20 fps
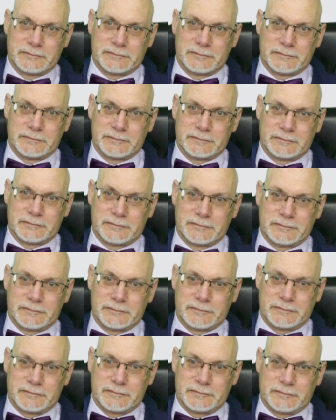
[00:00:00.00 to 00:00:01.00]

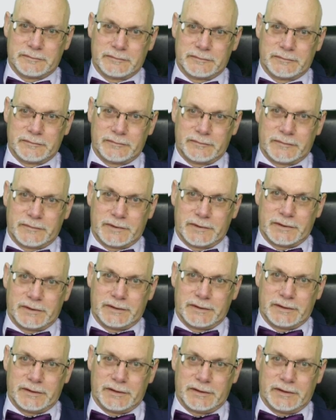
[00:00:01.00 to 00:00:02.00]

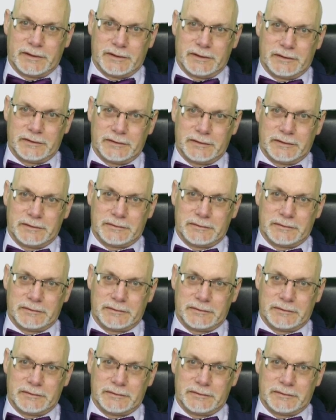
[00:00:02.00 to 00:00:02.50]
This person isn't speaking.